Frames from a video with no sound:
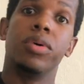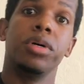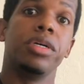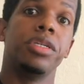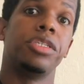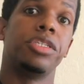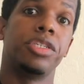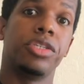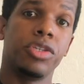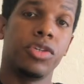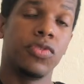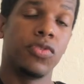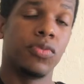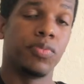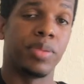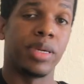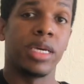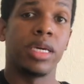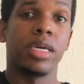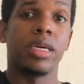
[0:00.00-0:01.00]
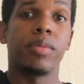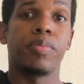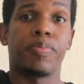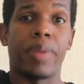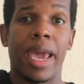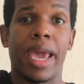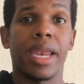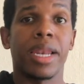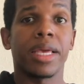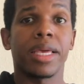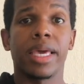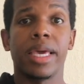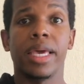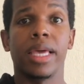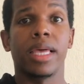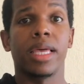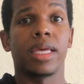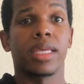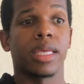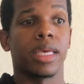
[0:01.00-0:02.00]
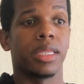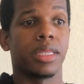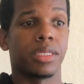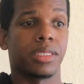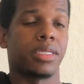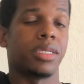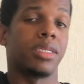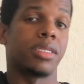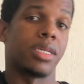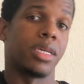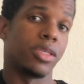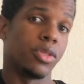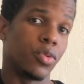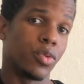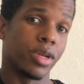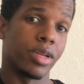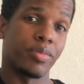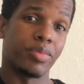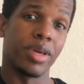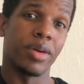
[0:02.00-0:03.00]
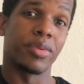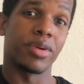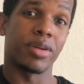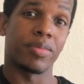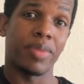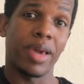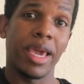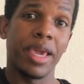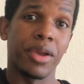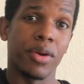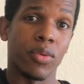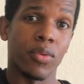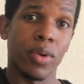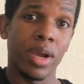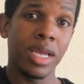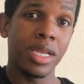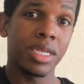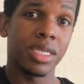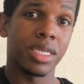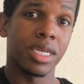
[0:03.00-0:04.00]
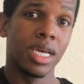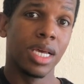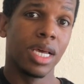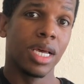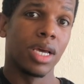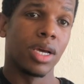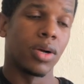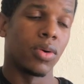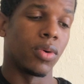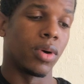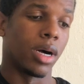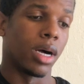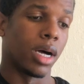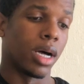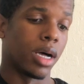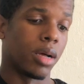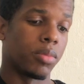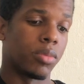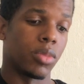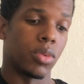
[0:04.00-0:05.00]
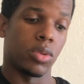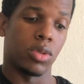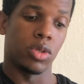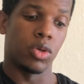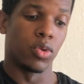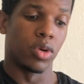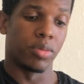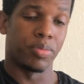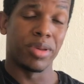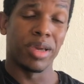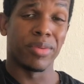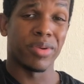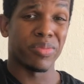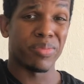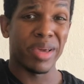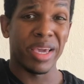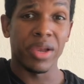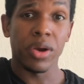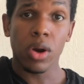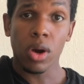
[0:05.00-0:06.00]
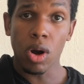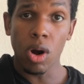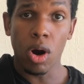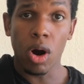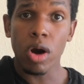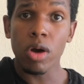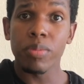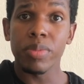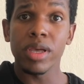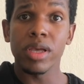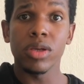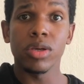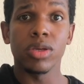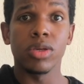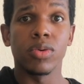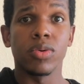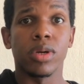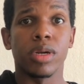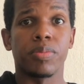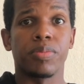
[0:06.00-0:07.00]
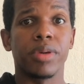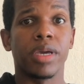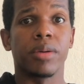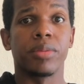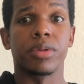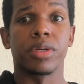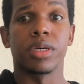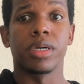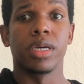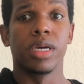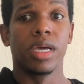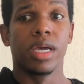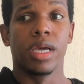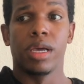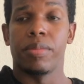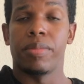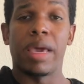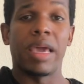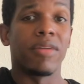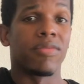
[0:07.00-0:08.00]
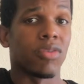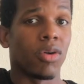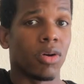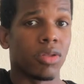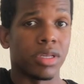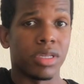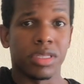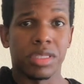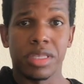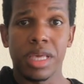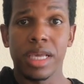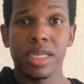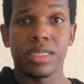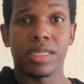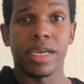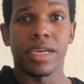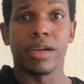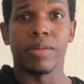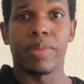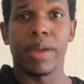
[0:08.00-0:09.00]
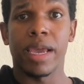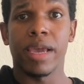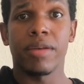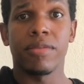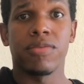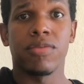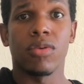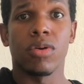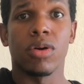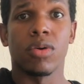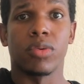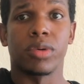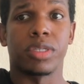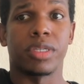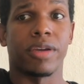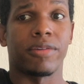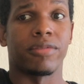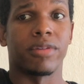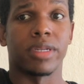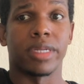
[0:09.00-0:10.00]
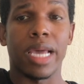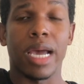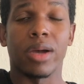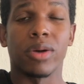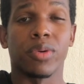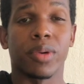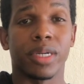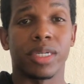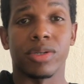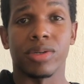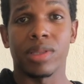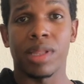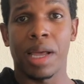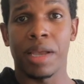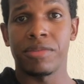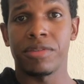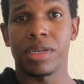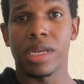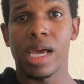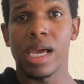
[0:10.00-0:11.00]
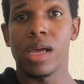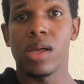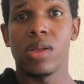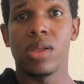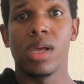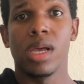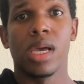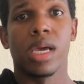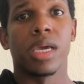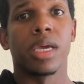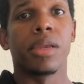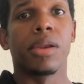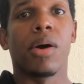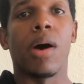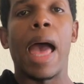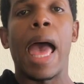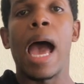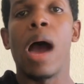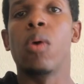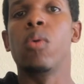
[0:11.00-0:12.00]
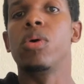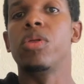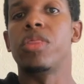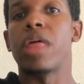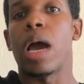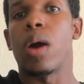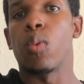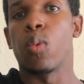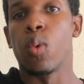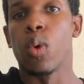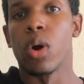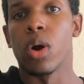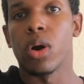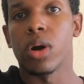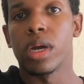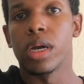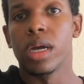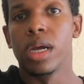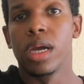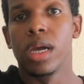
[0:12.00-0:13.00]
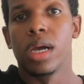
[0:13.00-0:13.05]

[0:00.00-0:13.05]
Would you be panicking in the sense that you wouldn't be able to pay your rent? You wouldn't be able to pay your car bill? You wouldn't be able to pay for all these things that you're paying for? Would you have to downgrade your lifestyle? How would that work?